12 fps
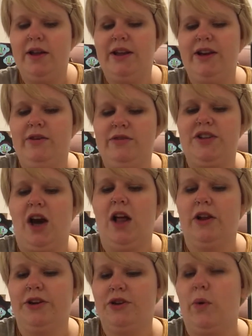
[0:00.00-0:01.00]
you know,
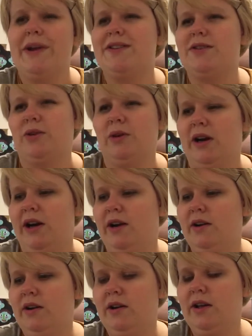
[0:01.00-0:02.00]
dollar toy store
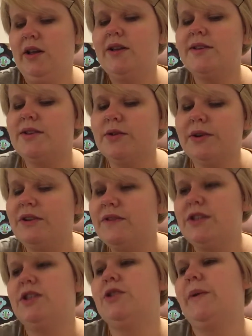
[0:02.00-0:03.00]
sort of
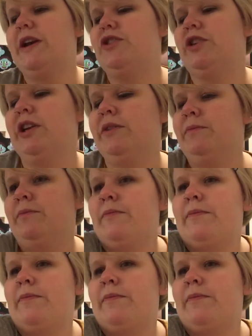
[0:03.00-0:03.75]
situation,